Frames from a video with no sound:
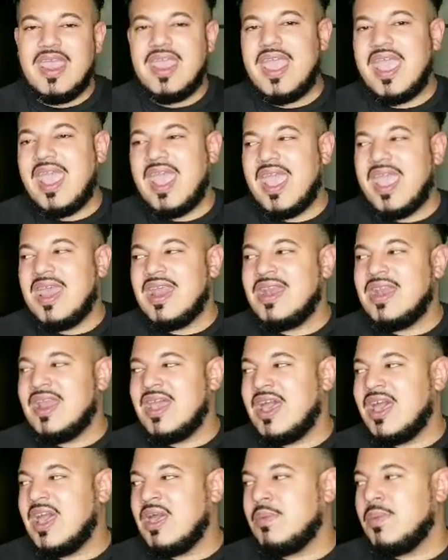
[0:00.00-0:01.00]
and
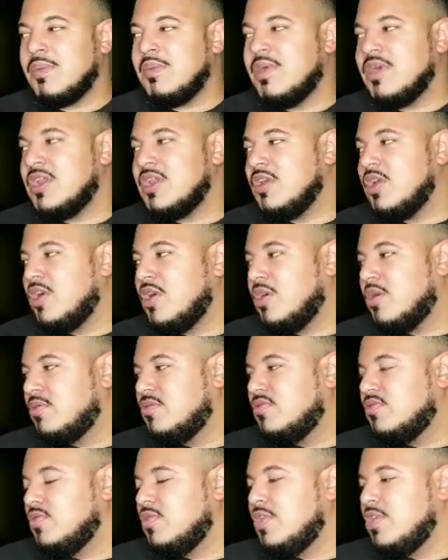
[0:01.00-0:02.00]
I'm gonna
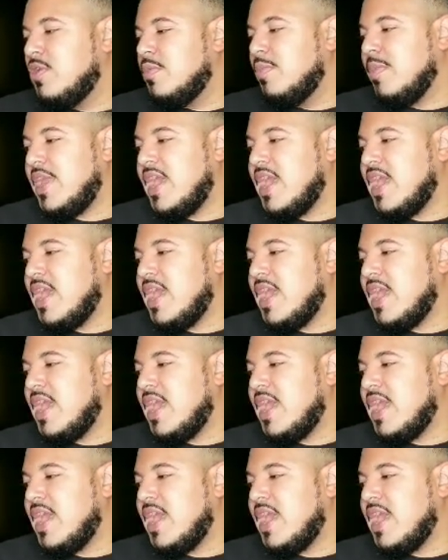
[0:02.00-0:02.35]
do a little